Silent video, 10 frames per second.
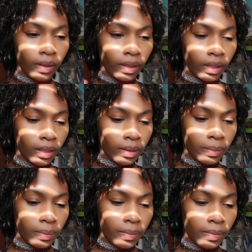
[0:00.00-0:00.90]

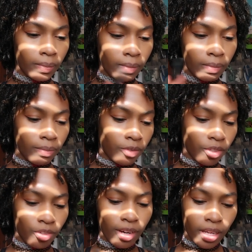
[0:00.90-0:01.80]
I'm
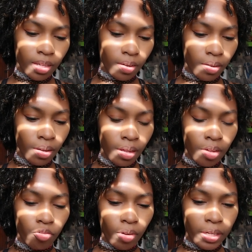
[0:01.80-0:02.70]
just trying
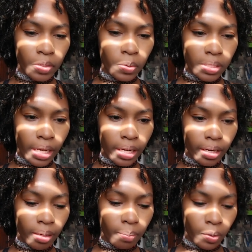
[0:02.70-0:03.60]
to decide
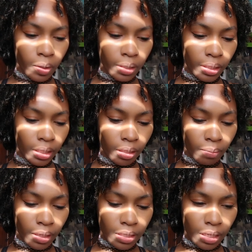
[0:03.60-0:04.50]
on a book. Give
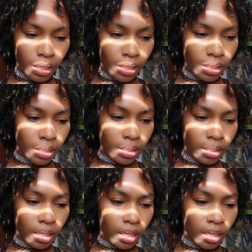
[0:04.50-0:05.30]
me a second.